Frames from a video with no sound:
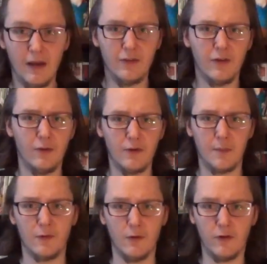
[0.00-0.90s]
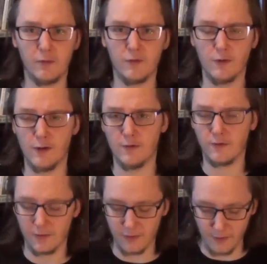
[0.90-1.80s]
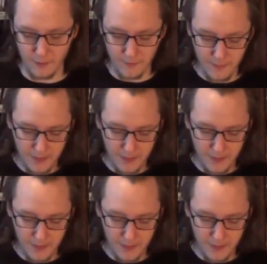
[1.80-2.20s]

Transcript: I actually don't come across them too often, so